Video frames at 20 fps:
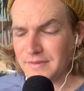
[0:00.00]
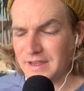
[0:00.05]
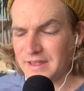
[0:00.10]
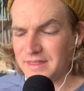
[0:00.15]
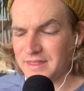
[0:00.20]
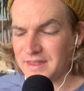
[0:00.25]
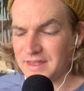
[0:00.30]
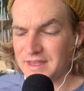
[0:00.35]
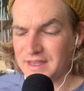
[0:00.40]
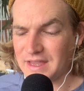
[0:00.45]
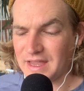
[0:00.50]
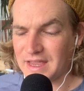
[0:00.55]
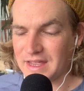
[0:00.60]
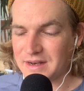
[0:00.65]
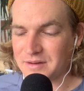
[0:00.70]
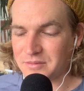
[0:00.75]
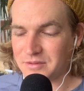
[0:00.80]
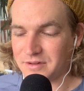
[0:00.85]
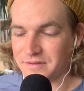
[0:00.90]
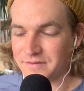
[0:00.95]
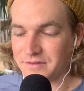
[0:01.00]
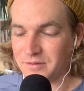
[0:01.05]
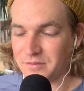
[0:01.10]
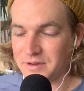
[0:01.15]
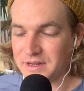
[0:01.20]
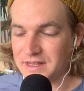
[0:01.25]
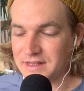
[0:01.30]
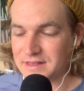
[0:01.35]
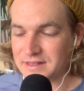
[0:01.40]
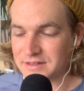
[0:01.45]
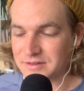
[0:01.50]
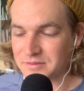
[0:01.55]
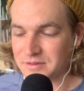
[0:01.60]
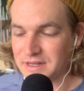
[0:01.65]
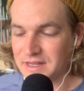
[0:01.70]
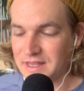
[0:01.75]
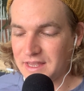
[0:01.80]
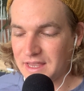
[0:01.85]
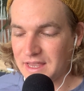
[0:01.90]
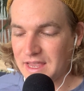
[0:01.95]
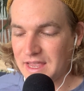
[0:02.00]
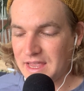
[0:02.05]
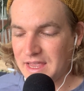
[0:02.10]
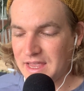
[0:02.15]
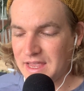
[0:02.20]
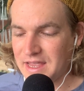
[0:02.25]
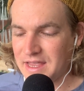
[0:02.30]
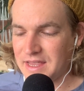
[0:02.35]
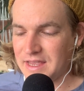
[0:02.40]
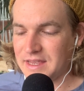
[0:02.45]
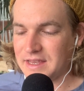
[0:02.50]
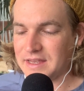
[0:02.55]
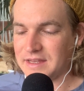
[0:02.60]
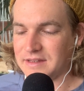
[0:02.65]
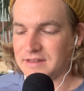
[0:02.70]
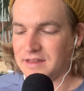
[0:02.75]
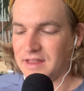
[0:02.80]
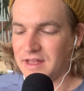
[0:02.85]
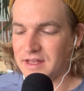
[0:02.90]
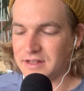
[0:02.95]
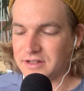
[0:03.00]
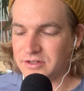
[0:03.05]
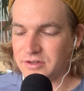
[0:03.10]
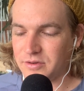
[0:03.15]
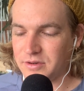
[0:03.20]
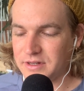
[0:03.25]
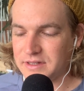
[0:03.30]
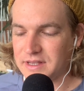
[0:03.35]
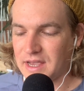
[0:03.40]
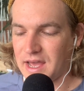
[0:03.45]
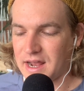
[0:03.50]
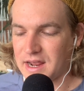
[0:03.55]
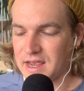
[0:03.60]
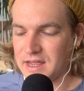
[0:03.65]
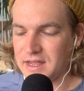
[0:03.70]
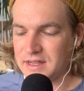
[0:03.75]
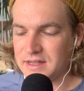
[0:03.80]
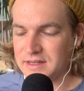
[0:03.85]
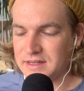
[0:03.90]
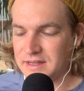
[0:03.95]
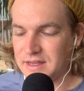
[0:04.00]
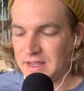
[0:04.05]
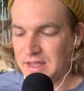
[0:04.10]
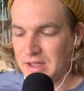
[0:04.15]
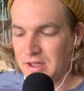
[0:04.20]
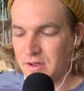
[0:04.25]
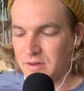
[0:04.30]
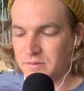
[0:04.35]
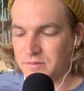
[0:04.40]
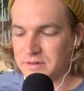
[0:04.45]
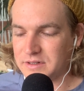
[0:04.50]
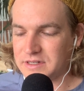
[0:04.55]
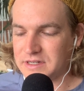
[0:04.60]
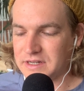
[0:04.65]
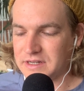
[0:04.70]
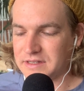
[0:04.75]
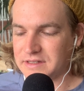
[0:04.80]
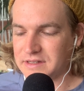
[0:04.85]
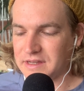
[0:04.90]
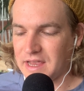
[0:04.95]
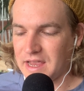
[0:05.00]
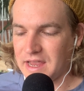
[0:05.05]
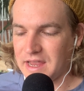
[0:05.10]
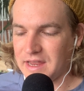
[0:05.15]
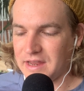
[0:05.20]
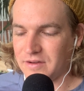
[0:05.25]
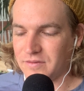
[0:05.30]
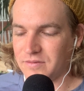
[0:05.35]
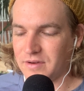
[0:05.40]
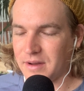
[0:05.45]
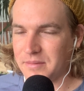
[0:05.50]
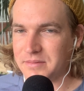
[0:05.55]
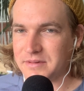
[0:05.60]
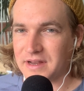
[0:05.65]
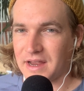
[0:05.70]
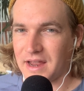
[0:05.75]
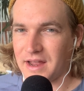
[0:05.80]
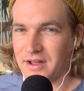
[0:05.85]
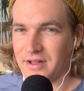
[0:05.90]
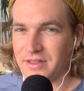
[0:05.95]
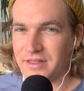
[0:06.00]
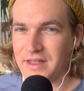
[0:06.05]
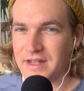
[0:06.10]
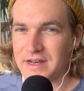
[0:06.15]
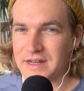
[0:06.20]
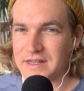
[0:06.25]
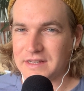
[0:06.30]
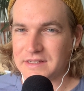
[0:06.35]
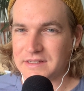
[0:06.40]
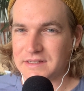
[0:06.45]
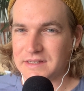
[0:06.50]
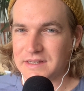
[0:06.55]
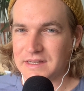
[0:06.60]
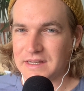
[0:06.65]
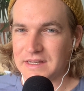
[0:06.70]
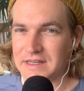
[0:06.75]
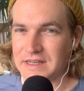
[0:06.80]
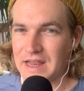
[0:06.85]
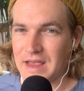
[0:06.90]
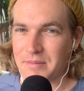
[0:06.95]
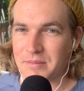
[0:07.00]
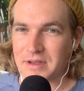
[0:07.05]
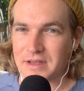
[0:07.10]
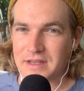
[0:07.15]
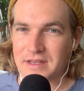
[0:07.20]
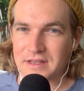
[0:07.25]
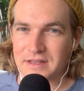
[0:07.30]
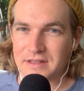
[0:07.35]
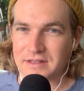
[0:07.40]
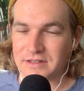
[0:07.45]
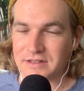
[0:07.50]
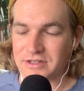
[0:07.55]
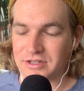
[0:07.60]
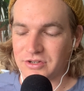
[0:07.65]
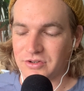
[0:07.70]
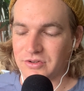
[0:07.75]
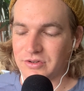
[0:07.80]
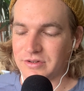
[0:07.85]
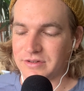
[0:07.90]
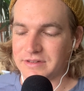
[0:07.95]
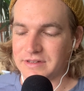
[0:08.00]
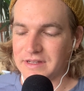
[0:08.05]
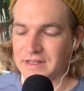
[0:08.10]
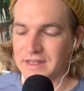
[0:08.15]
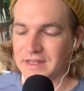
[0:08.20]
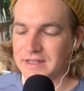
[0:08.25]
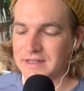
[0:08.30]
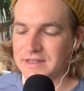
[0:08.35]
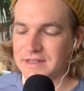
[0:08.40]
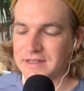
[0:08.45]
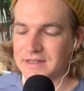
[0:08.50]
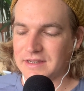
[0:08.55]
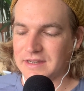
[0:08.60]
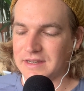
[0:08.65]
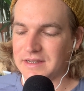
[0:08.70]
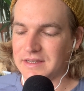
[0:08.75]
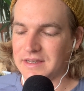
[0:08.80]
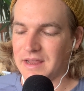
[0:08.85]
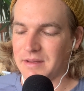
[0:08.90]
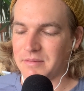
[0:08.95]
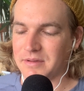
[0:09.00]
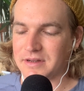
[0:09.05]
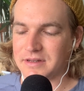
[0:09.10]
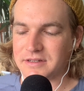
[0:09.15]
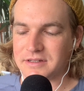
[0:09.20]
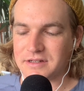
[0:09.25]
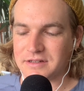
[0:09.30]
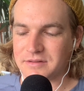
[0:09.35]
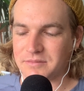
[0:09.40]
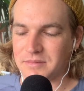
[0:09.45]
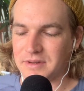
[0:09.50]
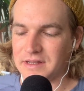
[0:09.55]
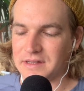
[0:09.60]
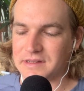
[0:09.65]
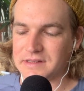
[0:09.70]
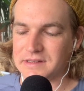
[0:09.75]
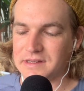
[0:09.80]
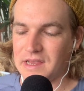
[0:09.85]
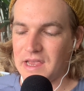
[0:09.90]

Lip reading: animal of the week this week is the tuatara, which is a reptile that is endemic to New Zealand. Endemic just means